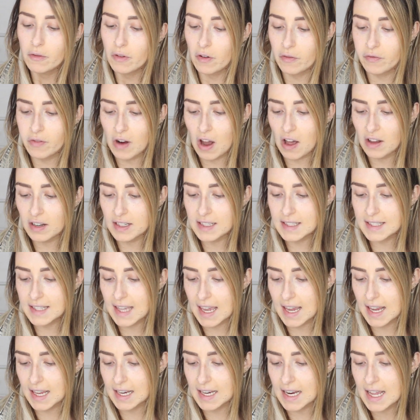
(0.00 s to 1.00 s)
For flawless
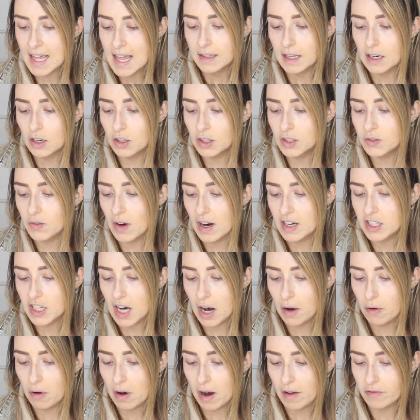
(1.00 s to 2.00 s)
skin that looks fresh
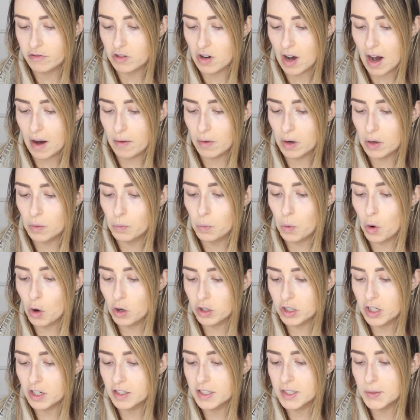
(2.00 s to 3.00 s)
hour after hour,
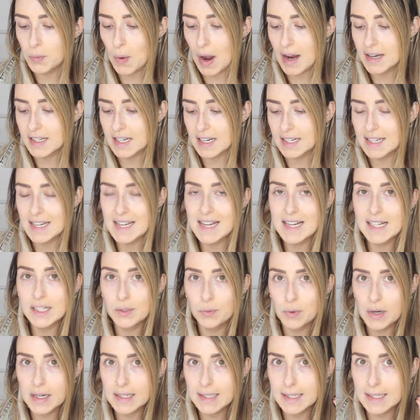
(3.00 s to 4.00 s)
water, sweat and
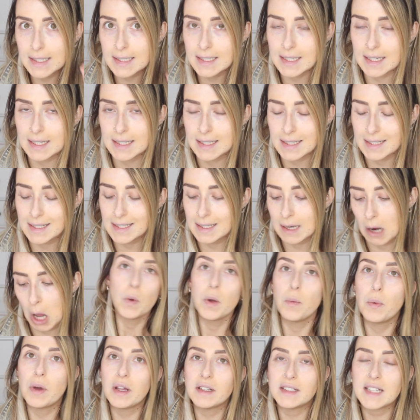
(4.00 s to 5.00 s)
heat resistant.
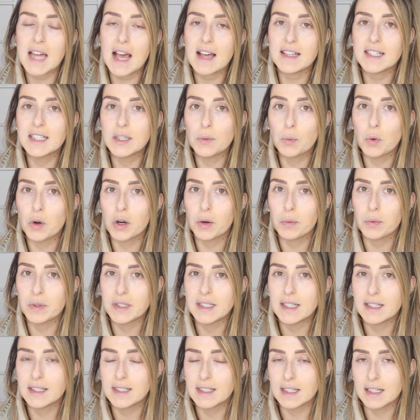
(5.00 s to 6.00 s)
We will test the water
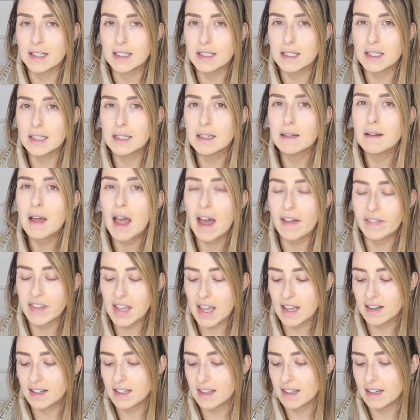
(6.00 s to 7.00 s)
resistant at
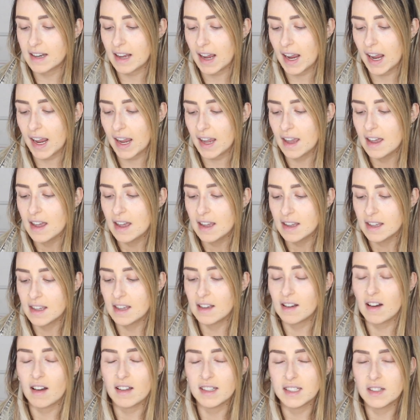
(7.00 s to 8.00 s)
the end of the day,
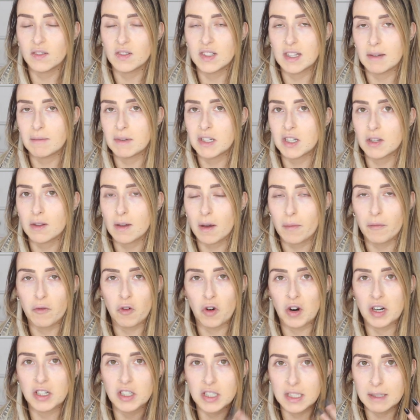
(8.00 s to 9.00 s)
you guys have seen me do that
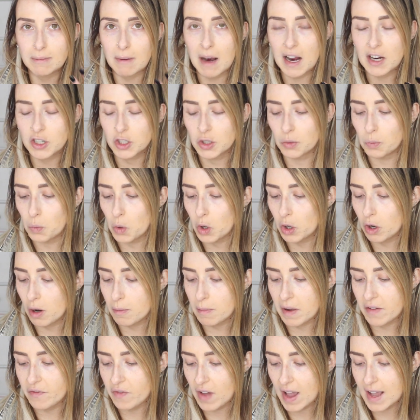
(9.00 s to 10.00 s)
before. I just splash some water
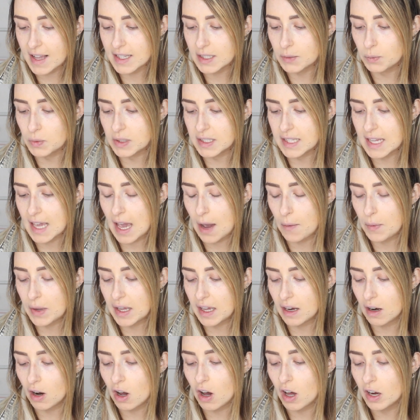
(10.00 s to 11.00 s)
on my face. We'll see how we
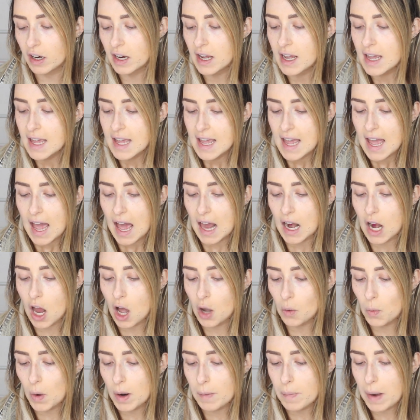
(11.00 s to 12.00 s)
get on. A
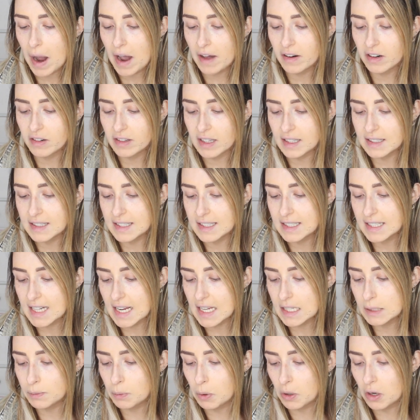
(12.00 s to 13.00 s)
long wear powder that
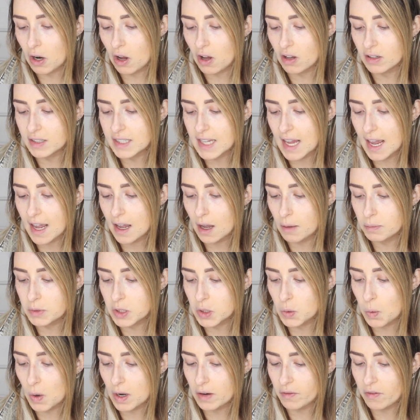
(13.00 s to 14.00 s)
stays put all day, up
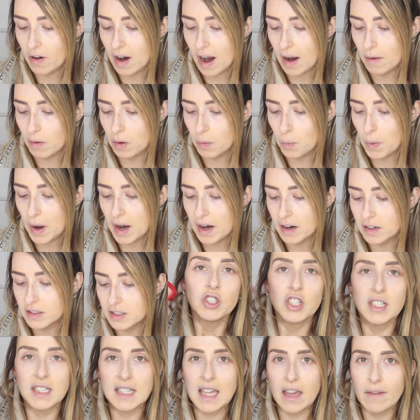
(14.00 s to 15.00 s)
to 24 hour wear.
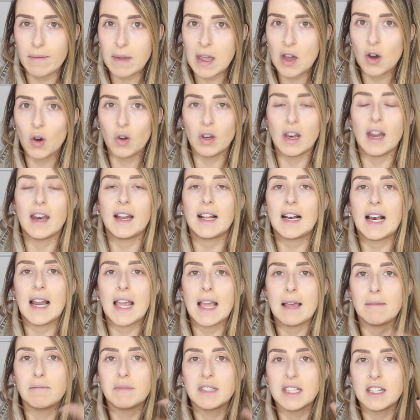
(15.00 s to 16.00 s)
Doesn't give me a whole lot of
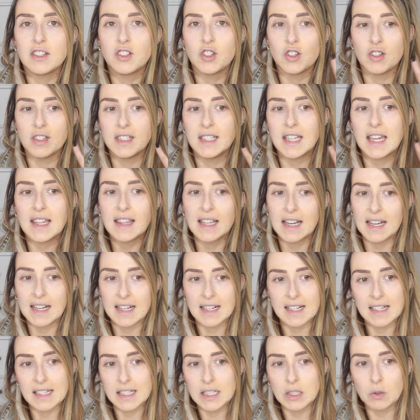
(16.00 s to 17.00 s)
claims. It does say that it
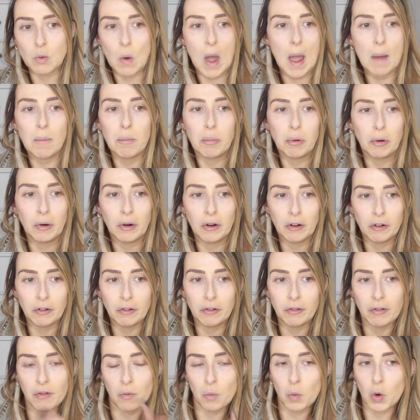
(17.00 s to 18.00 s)
is sweat
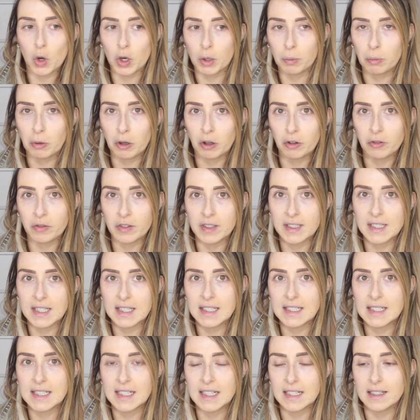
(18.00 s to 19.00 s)
proof, waterproof
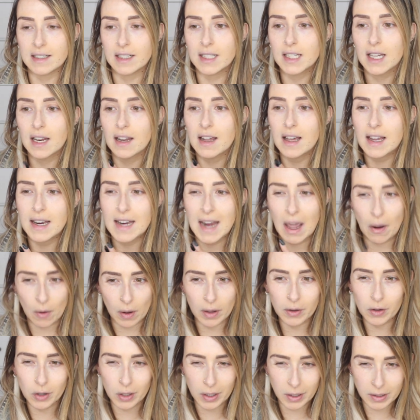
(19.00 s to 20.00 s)
resistant. Now
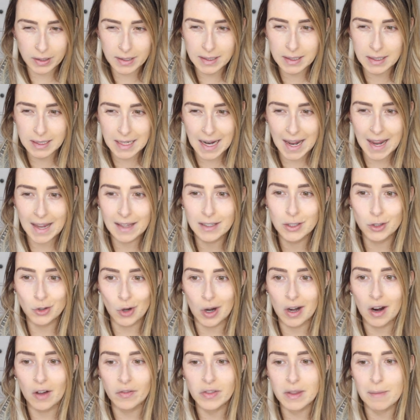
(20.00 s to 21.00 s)
I'm gonna say
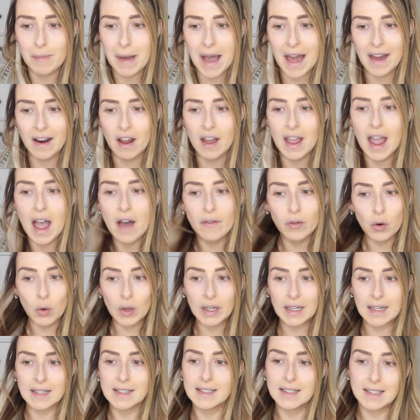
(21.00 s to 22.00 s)
straight off the bat, I have
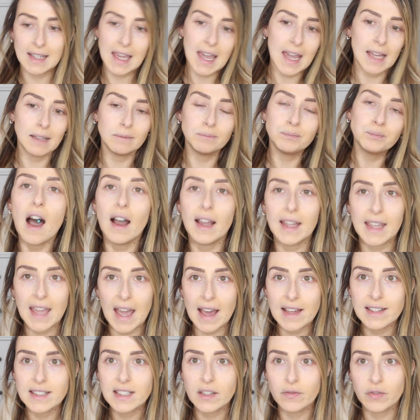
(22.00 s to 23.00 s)
oily skin. I
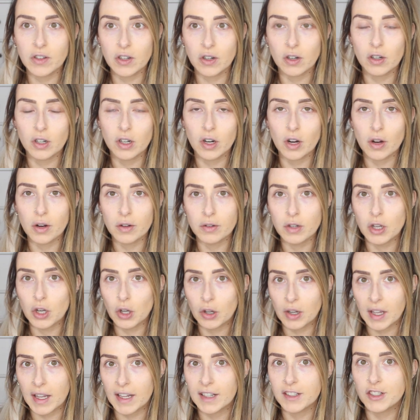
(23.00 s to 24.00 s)
guess if you're
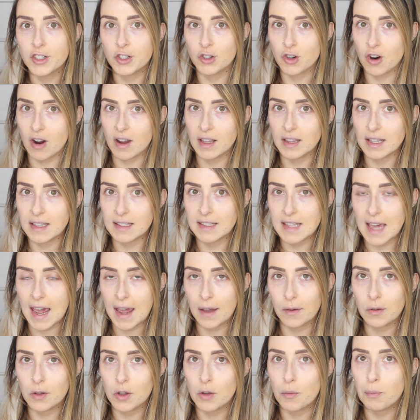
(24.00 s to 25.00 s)
looking to try this
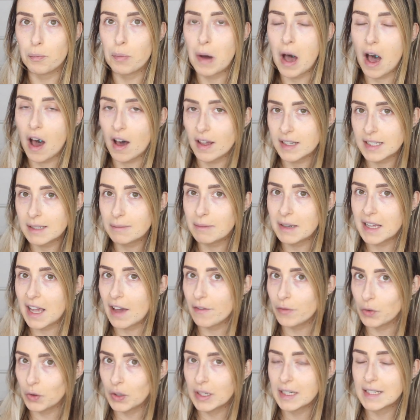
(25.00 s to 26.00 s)
out, you possibly
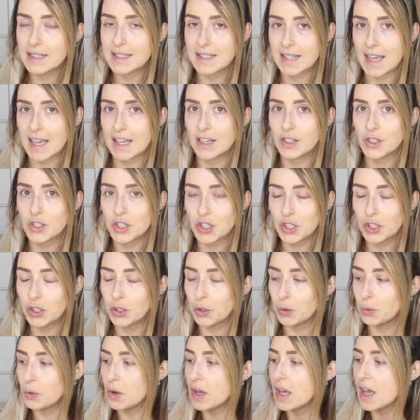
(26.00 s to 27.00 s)
have oily skin
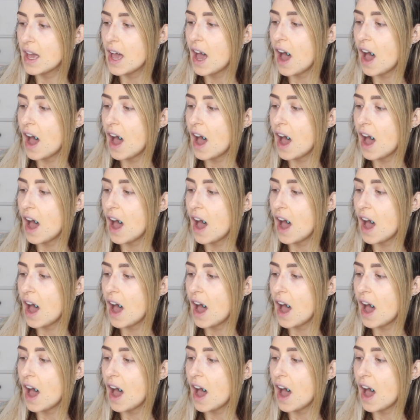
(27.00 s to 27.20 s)
too.